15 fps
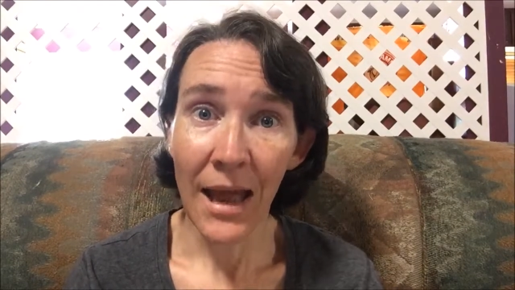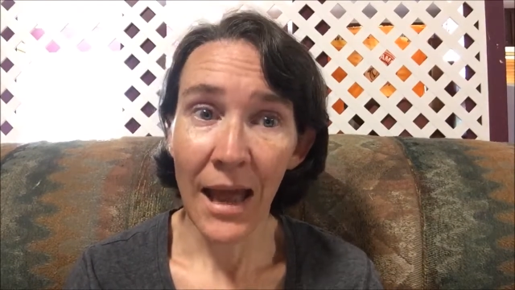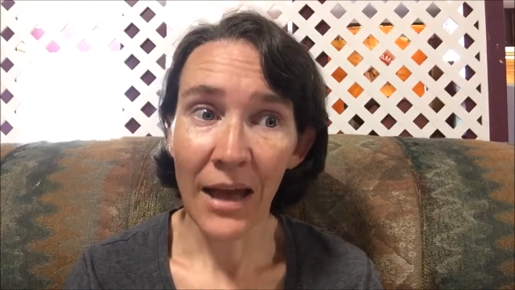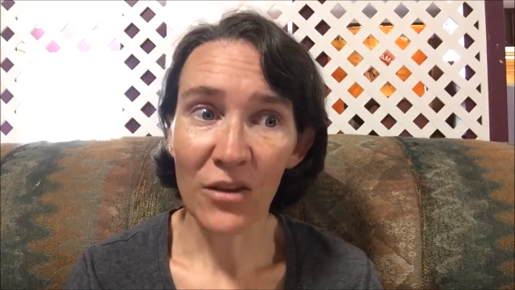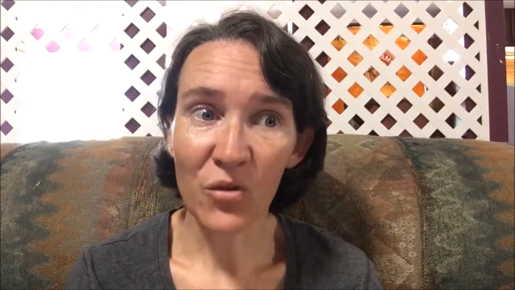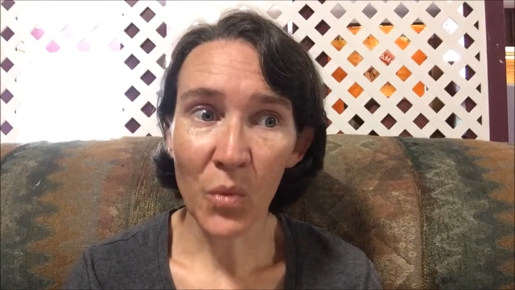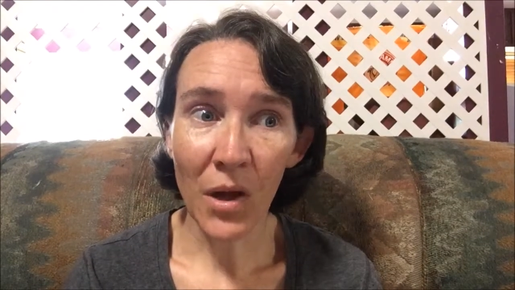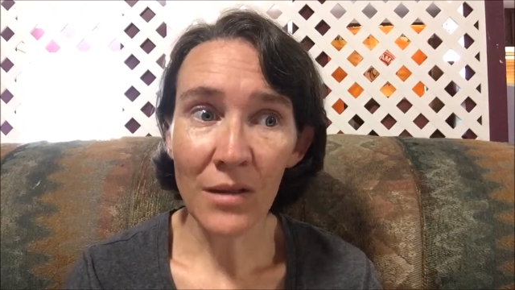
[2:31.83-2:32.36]

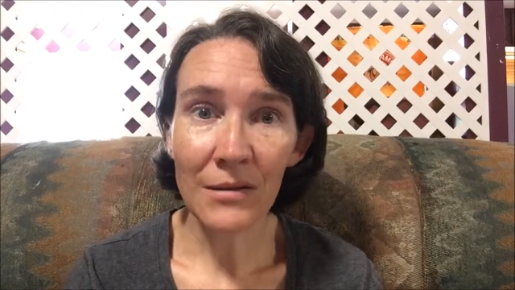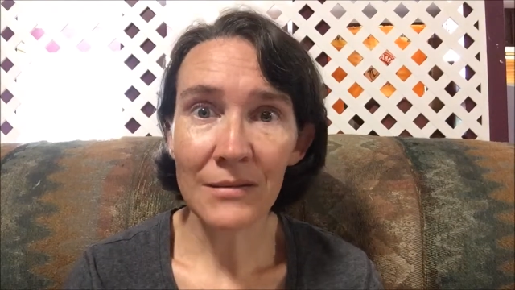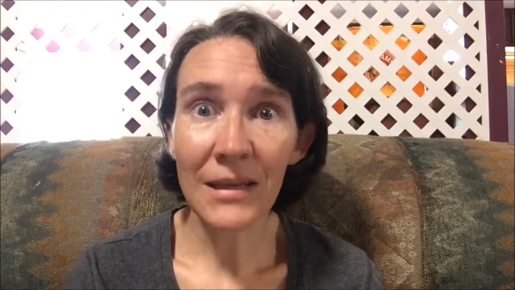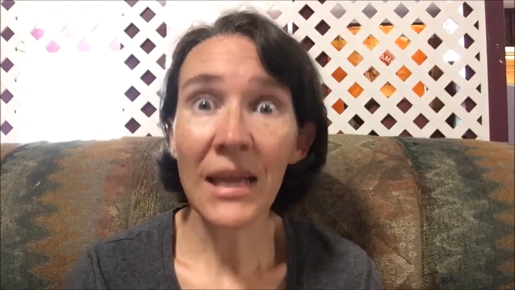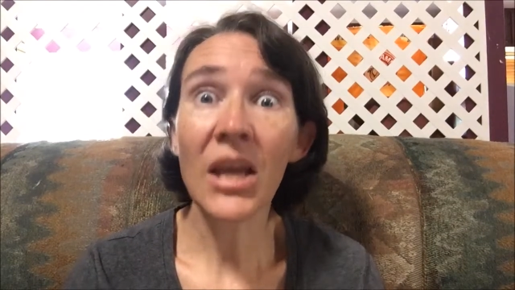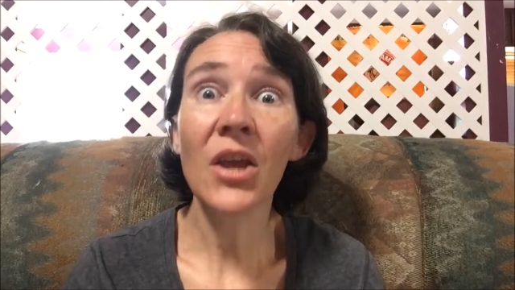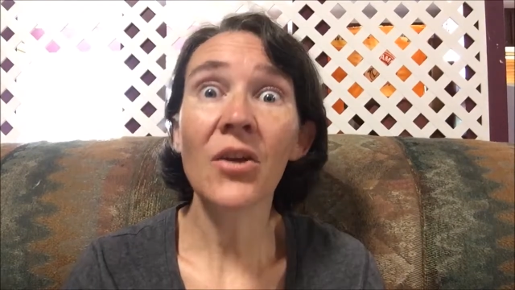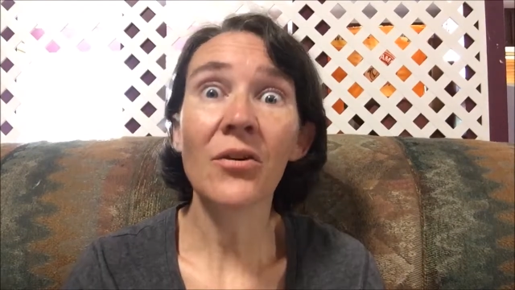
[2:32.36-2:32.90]
as well as
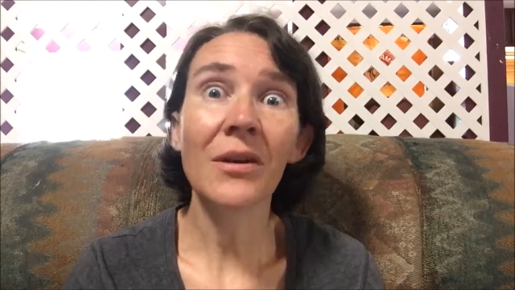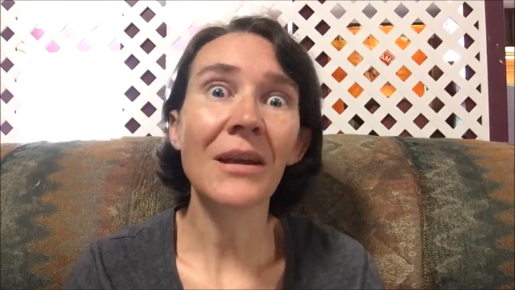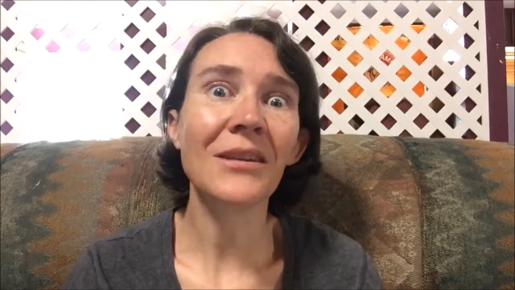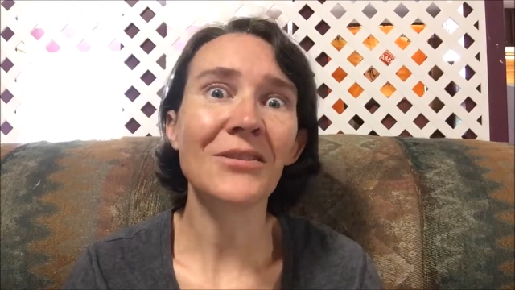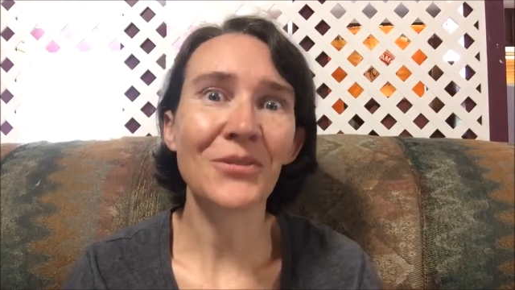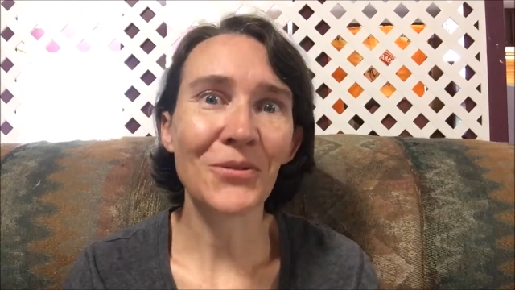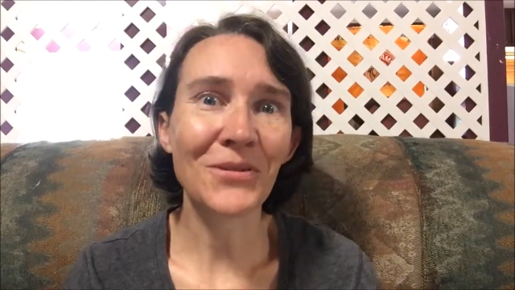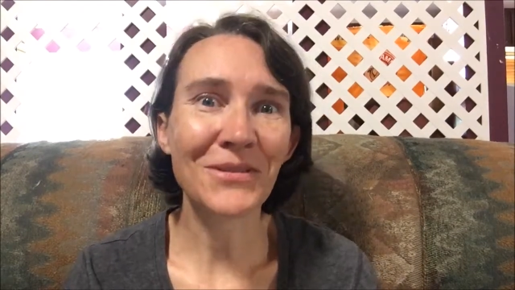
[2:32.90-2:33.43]

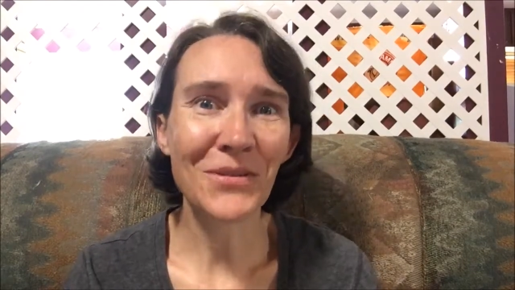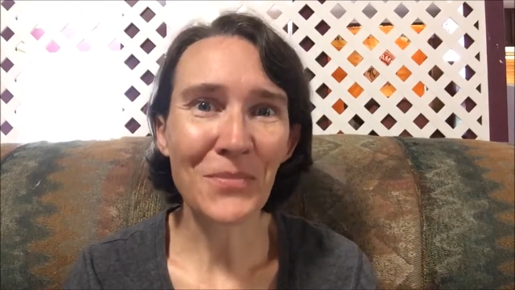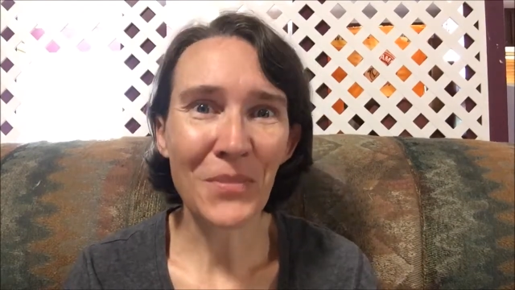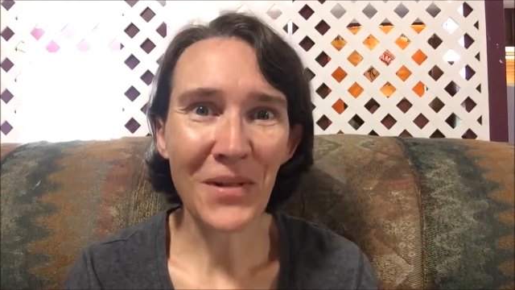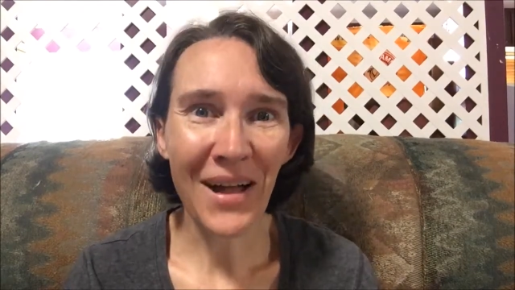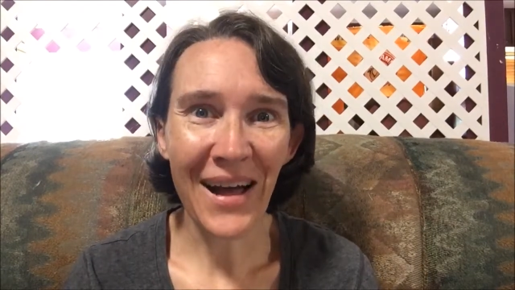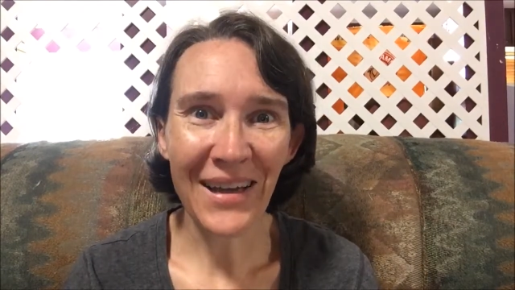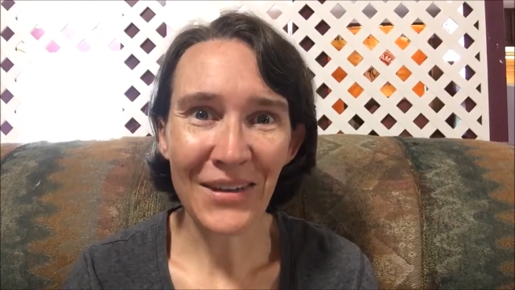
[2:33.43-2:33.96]
increase your
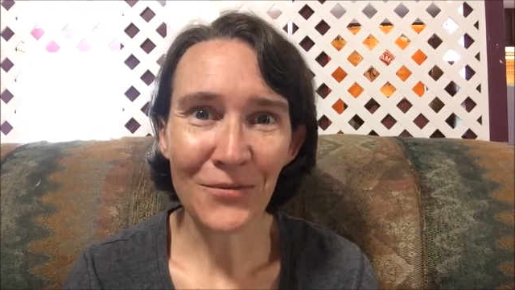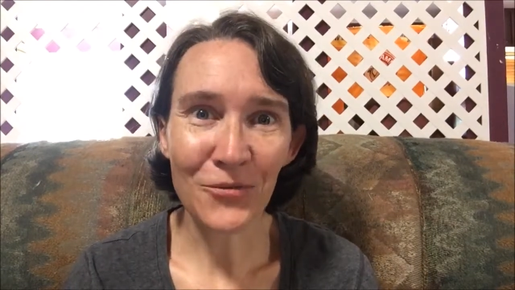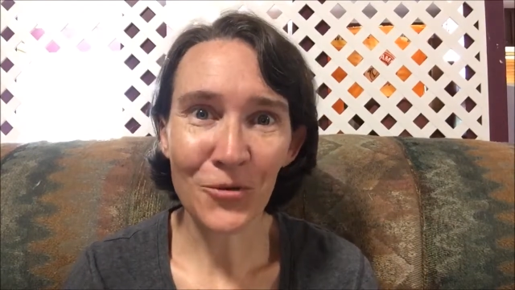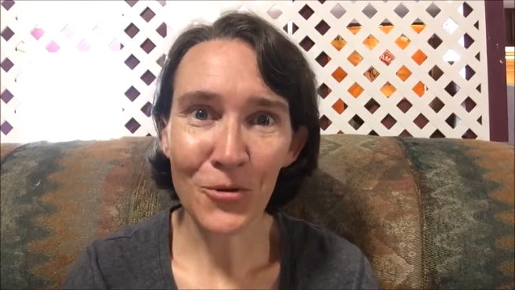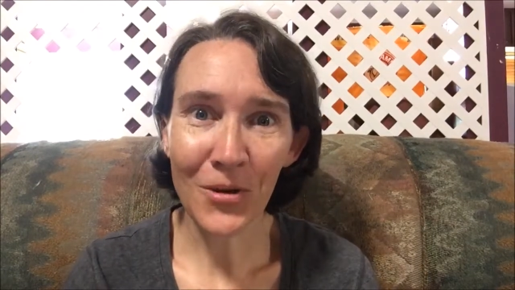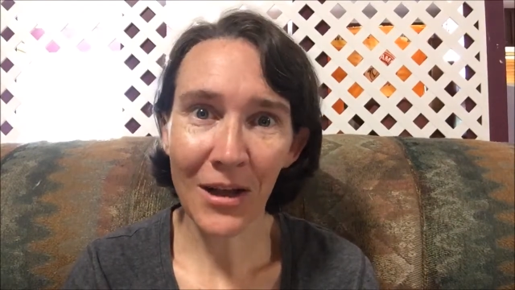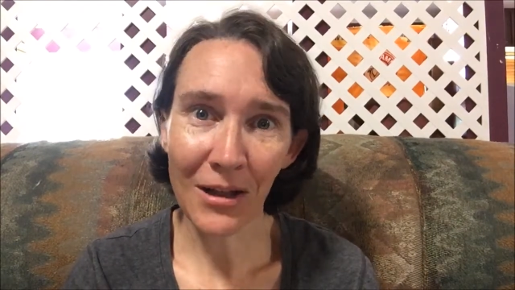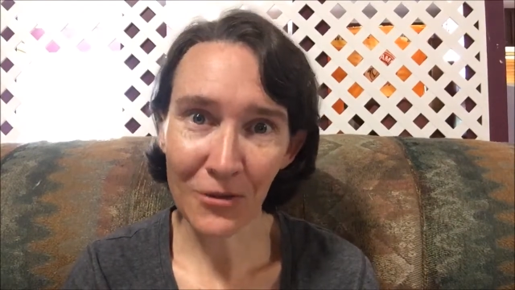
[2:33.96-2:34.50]
supply of
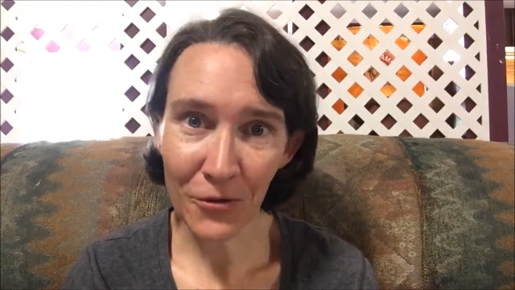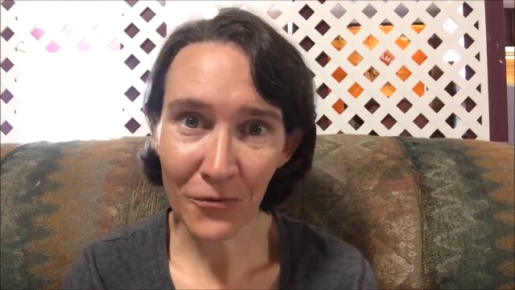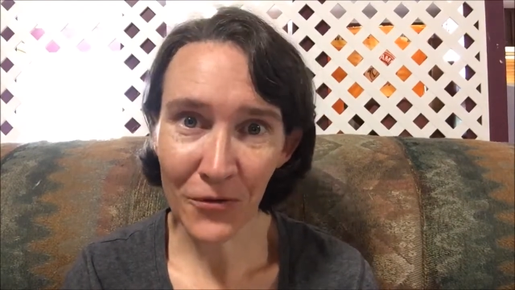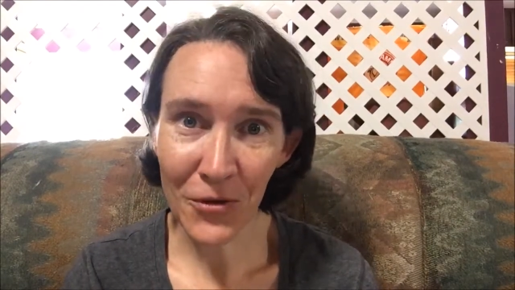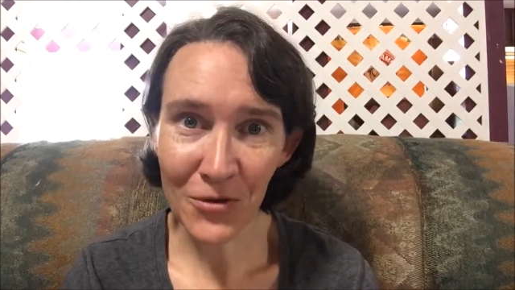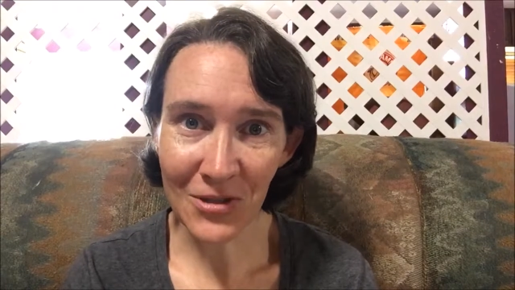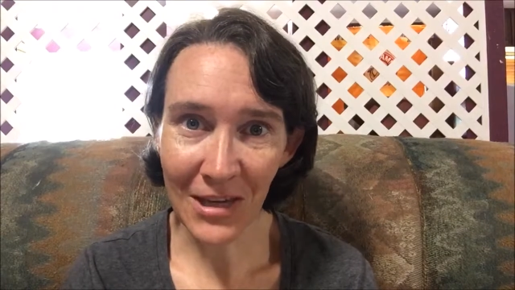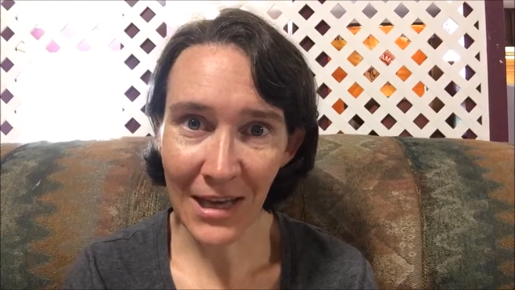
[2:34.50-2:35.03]
True Color
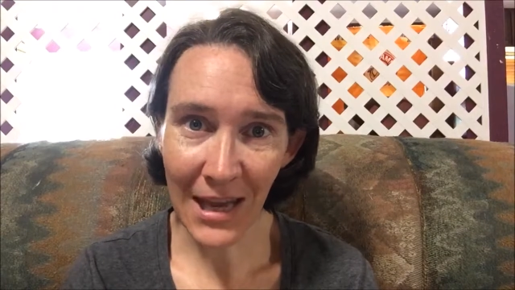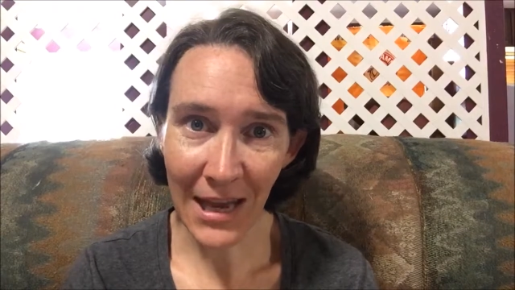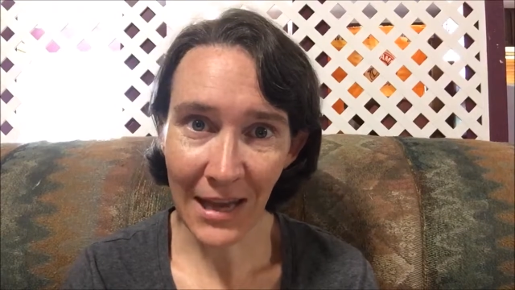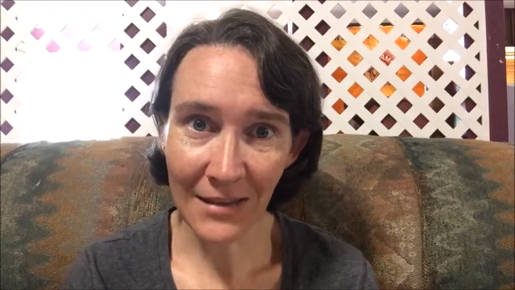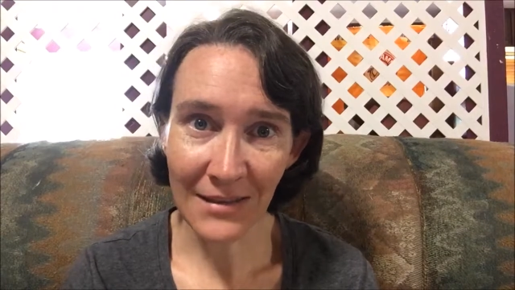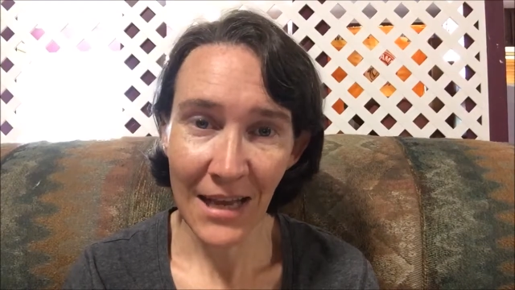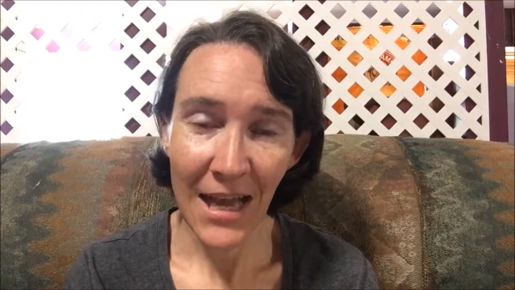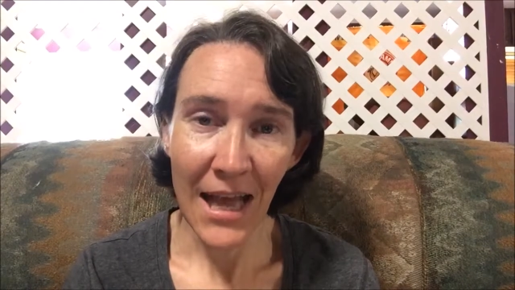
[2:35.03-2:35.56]
Fusion
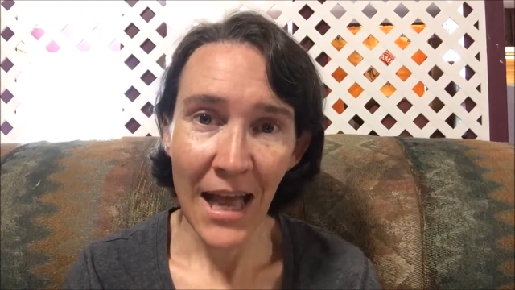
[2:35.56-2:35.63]
inks.